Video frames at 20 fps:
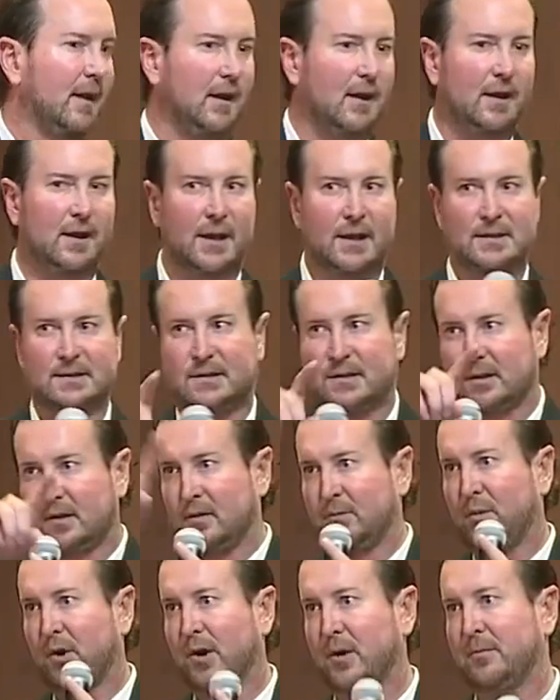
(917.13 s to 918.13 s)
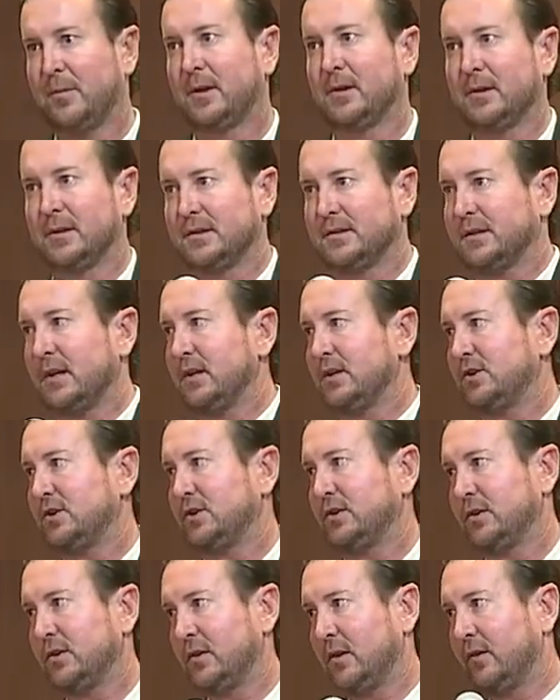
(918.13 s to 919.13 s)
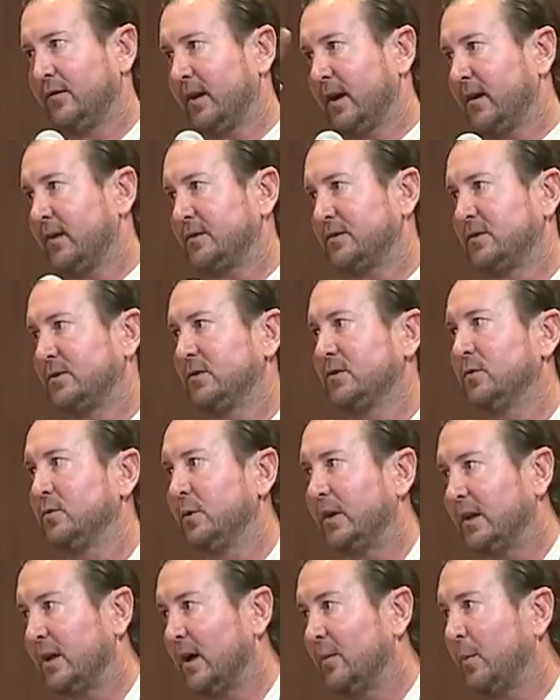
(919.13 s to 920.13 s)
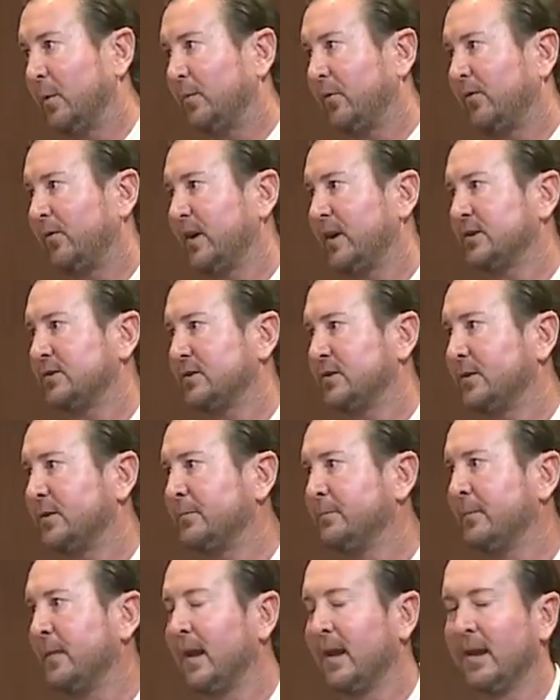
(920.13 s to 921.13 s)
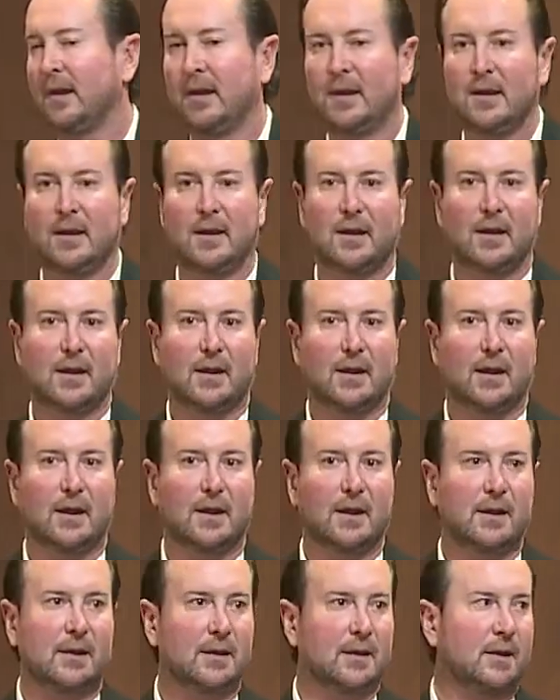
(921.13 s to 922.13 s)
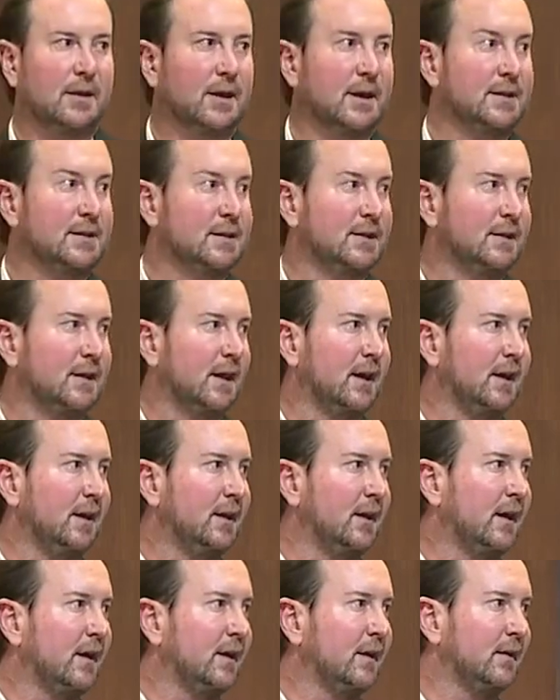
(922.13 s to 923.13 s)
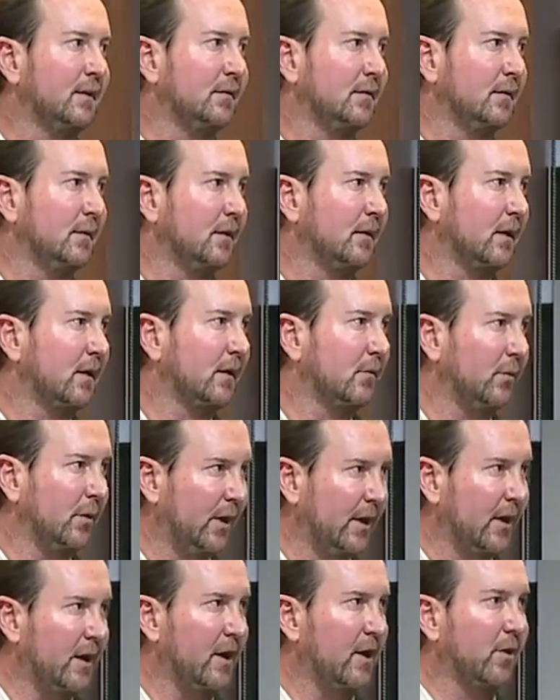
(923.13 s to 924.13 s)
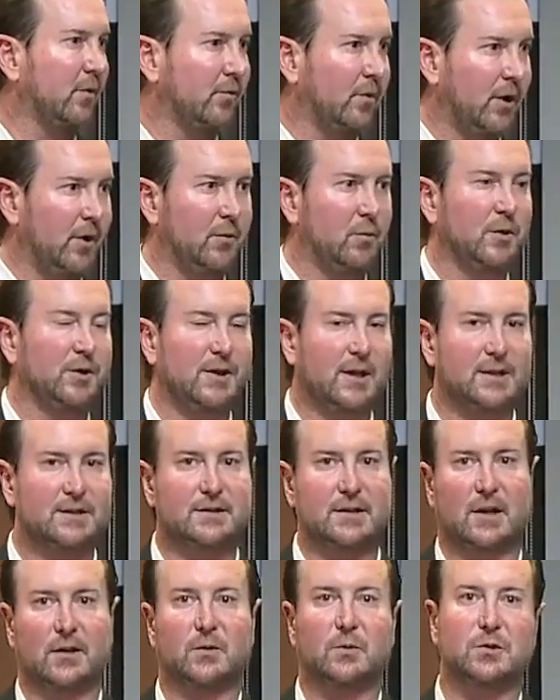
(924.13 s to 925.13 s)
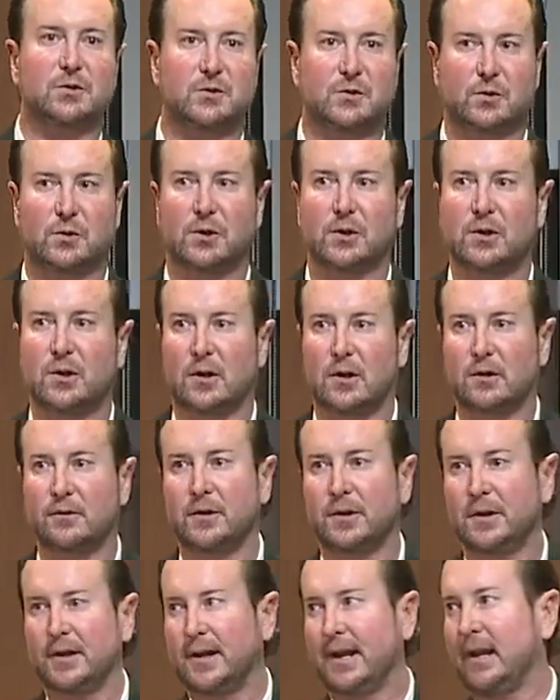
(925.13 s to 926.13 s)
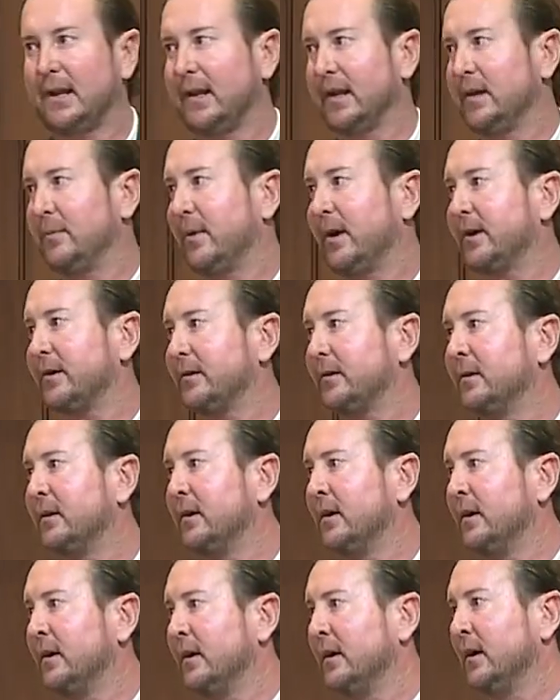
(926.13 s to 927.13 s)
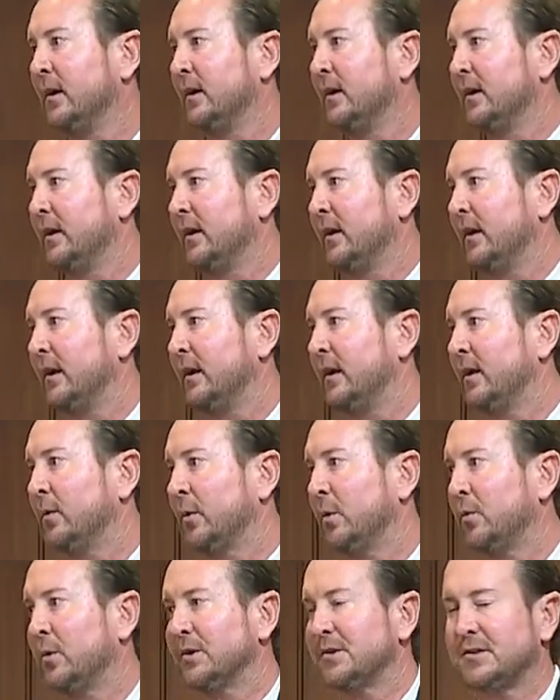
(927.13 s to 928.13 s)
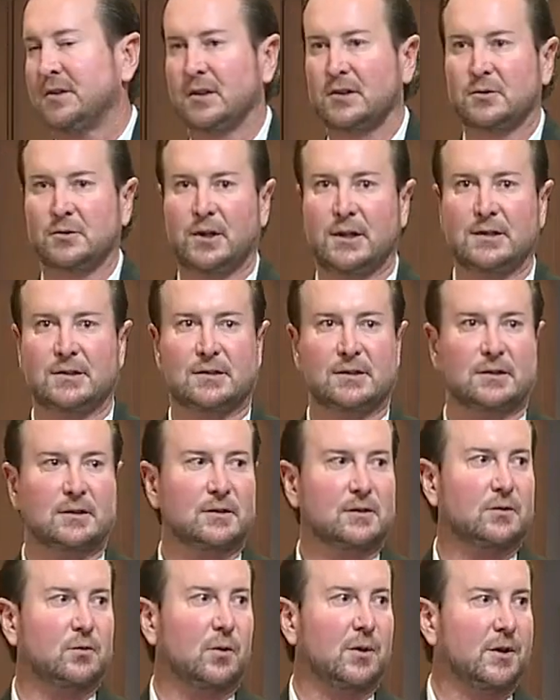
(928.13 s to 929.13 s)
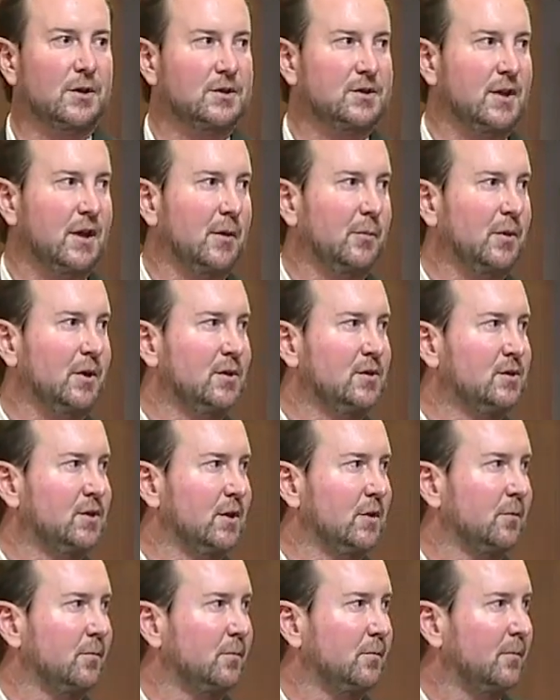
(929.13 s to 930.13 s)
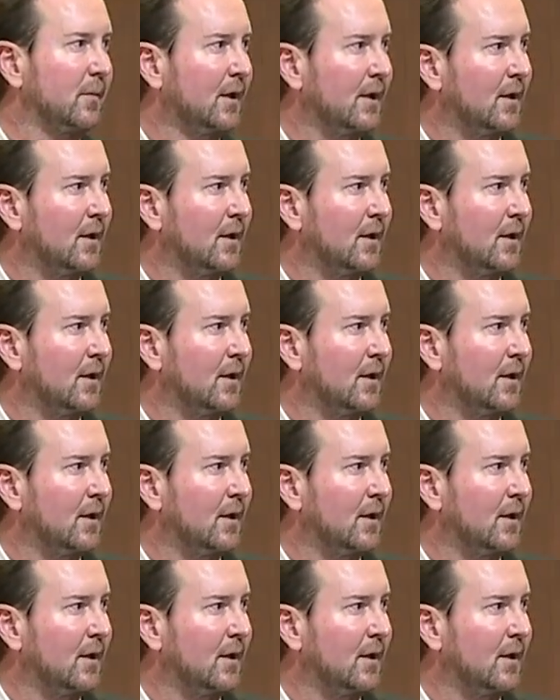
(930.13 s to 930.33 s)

And that's the compartmentalization of how to become a professional and in 1999, we got on a run with that Southwest Tour car, running that late model. And we won six races, won the championship.